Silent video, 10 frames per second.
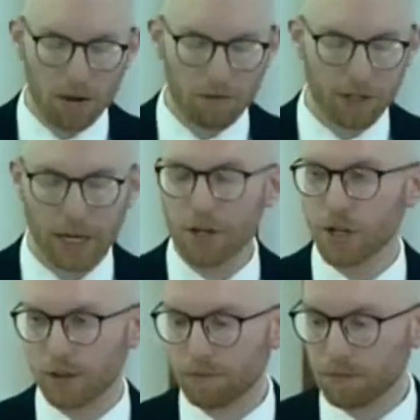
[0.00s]

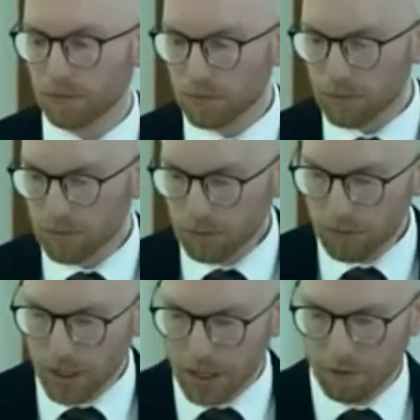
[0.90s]
modification
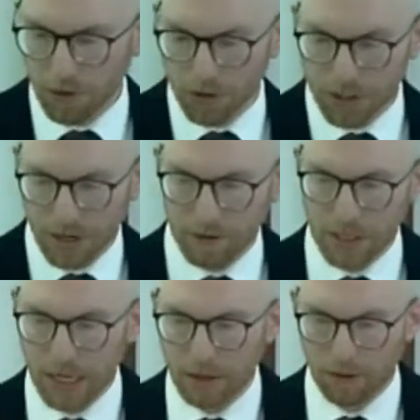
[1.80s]
in verse
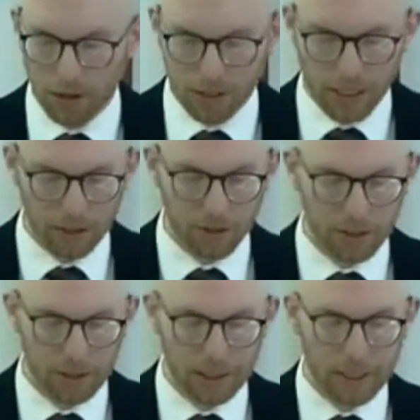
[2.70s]
17 of our
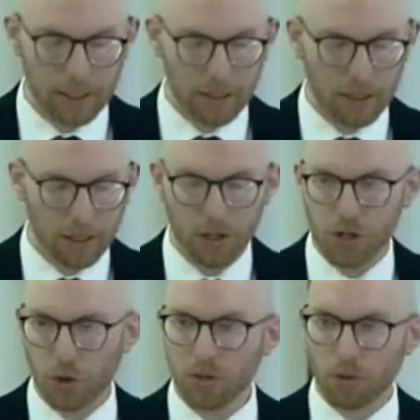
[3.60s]
text.
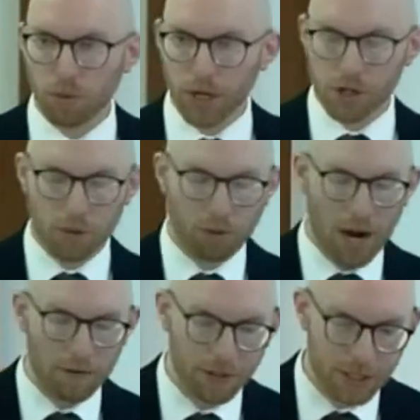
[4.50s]
Joel's original
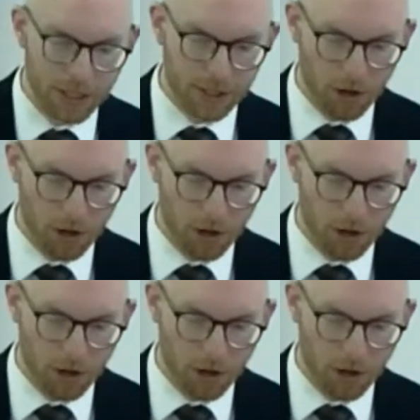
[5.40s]
prophecy